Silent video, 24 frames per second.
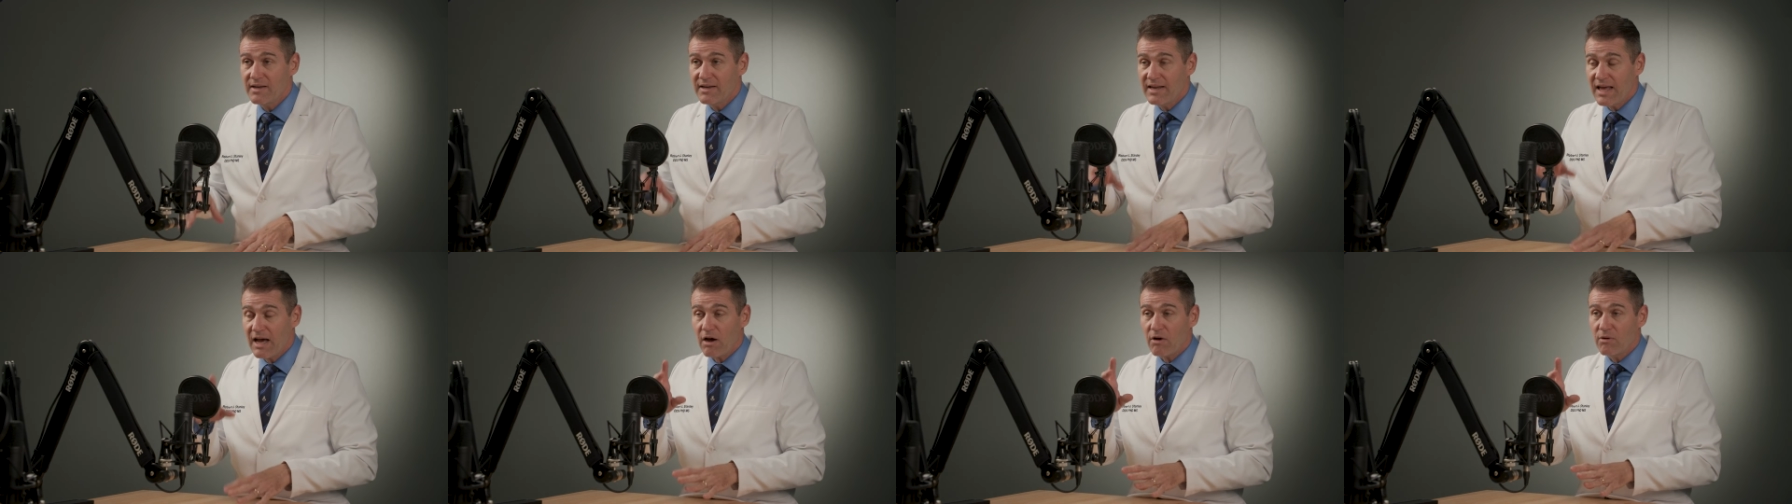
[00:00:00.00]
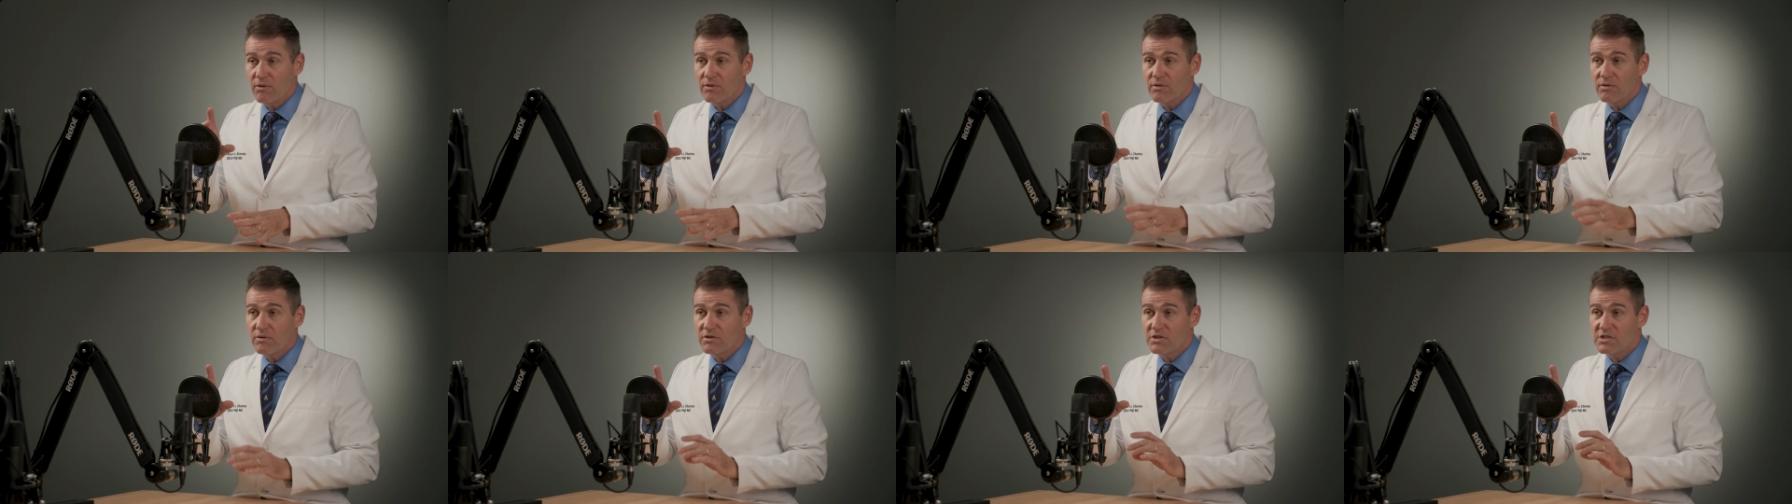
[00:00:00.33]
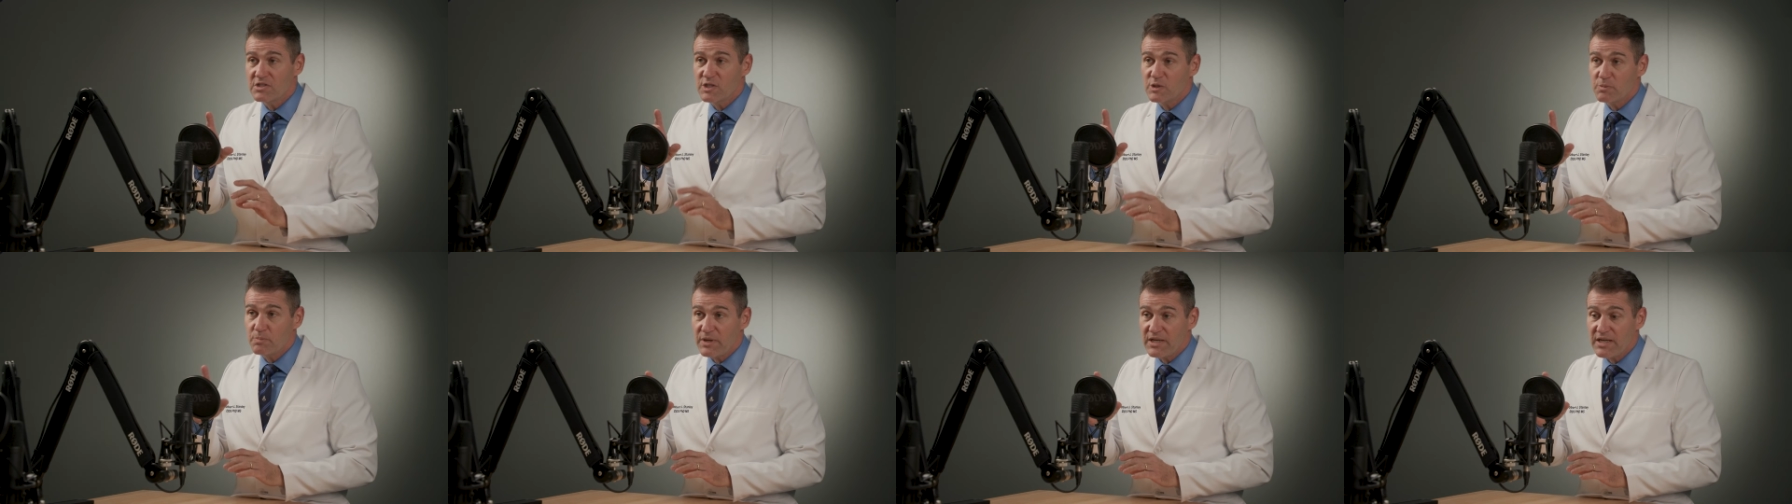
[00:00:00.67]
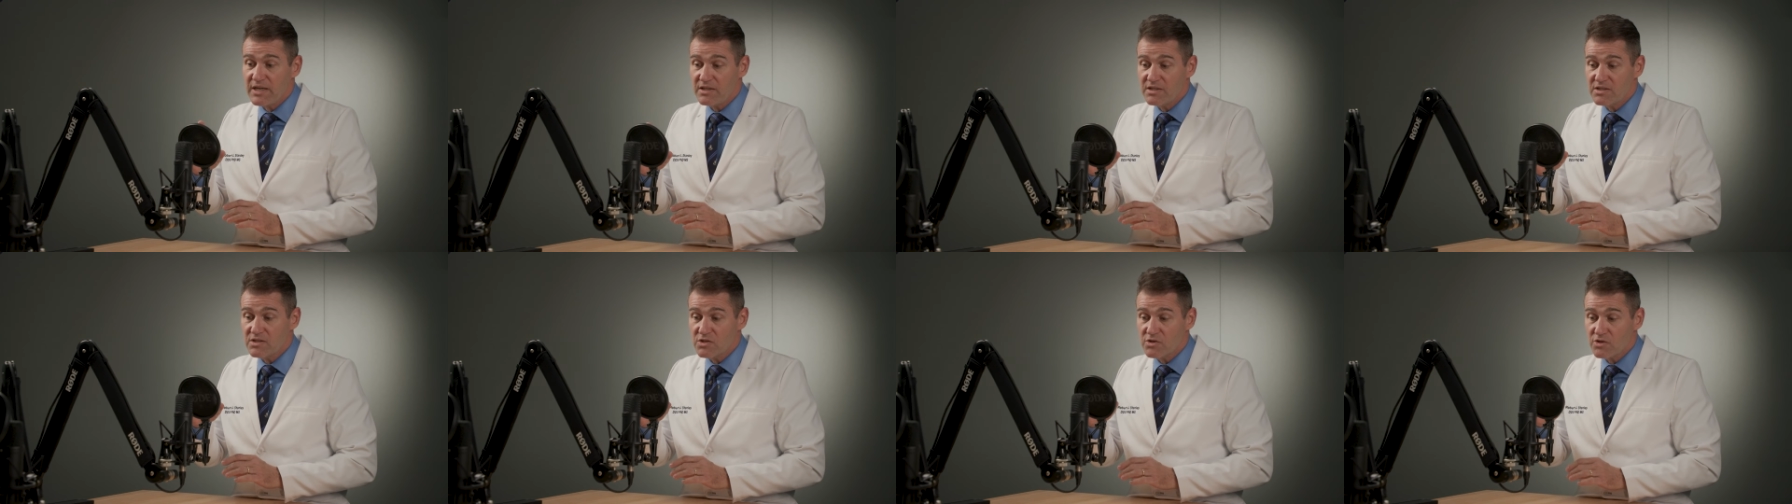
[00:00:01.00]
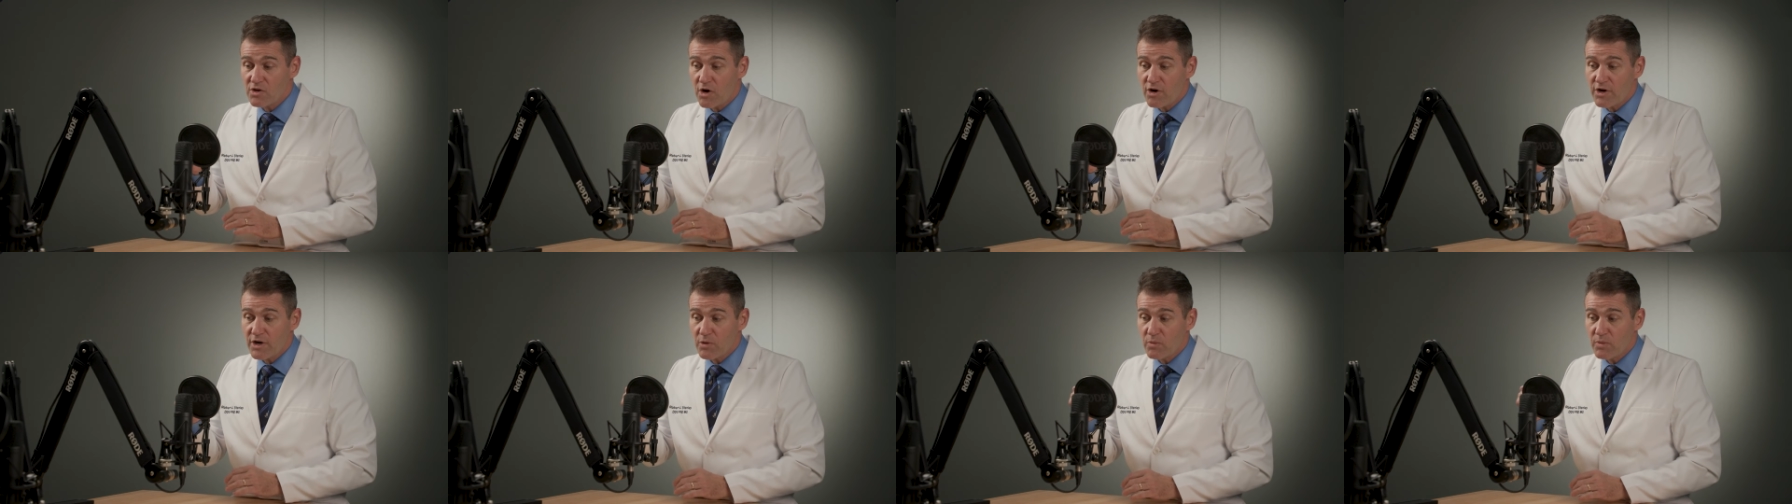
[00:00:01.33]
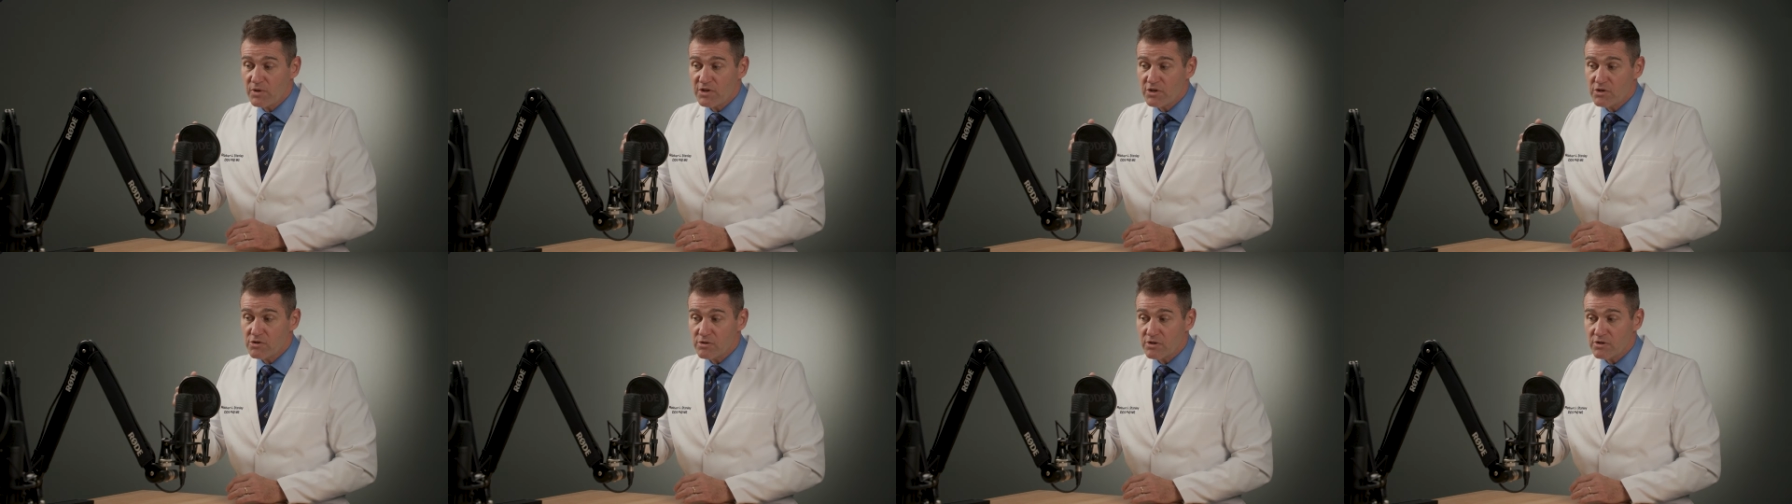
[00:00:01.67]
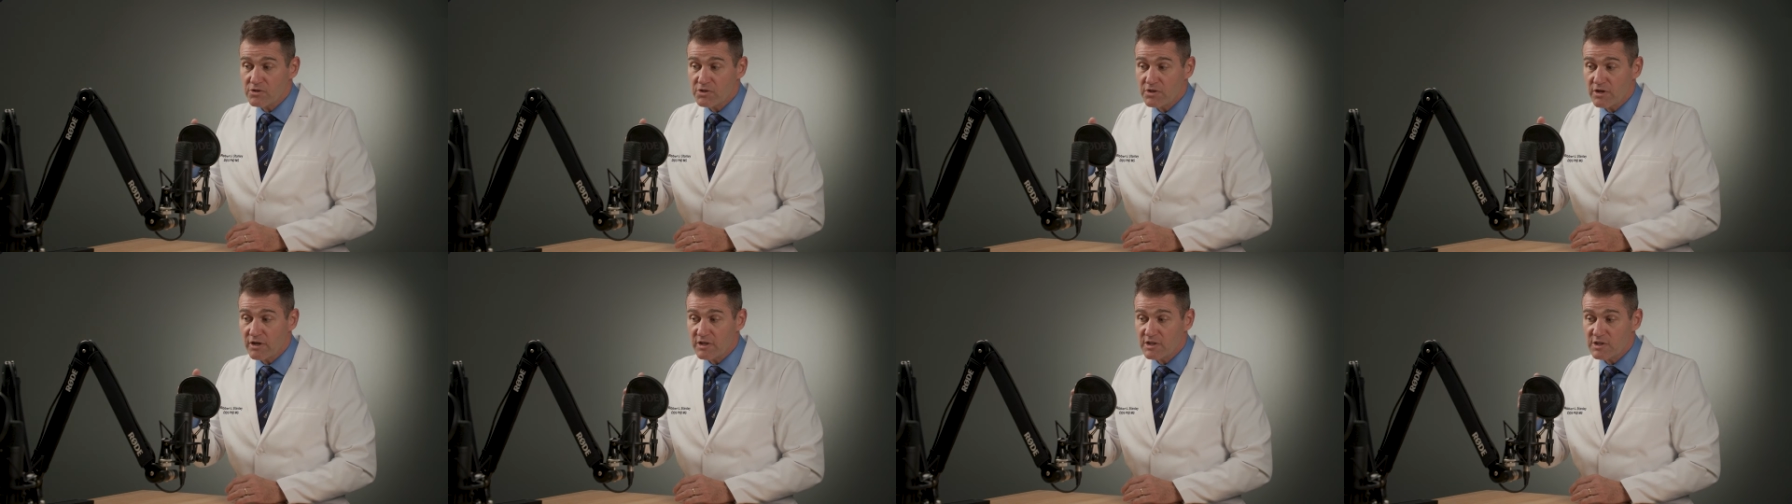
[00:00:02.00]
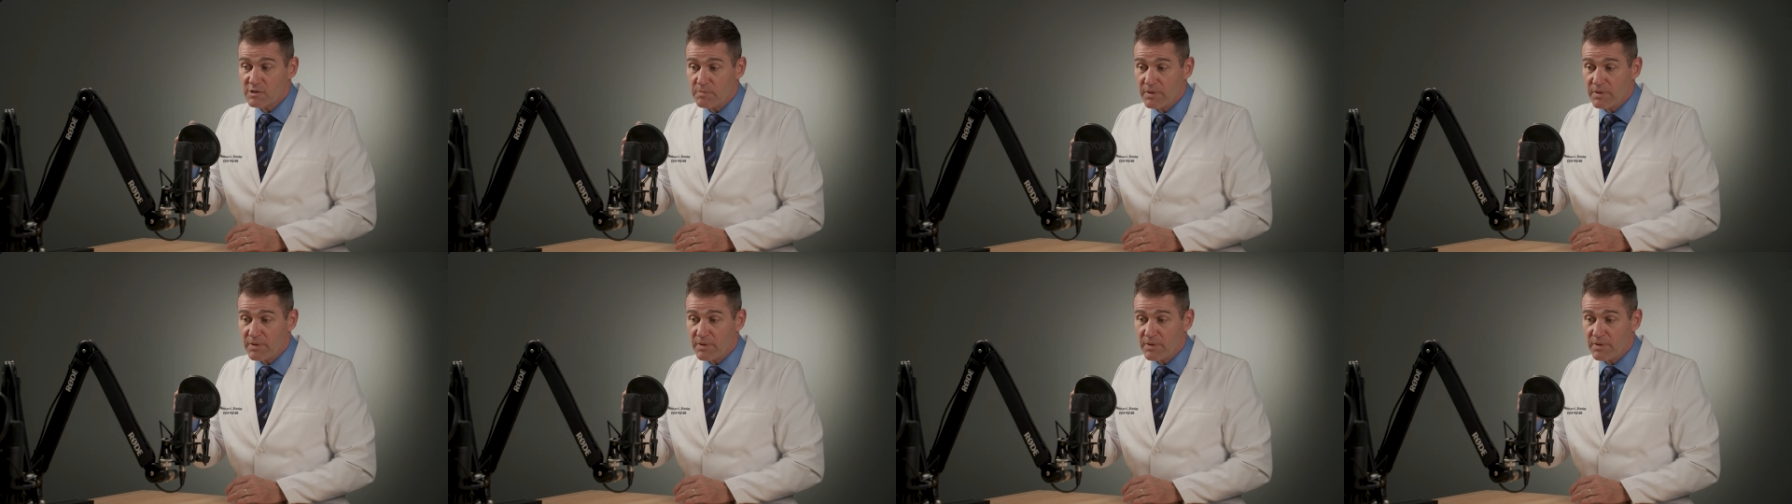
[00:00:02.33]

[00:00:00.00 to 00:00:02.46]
Now, the speed started when the drill started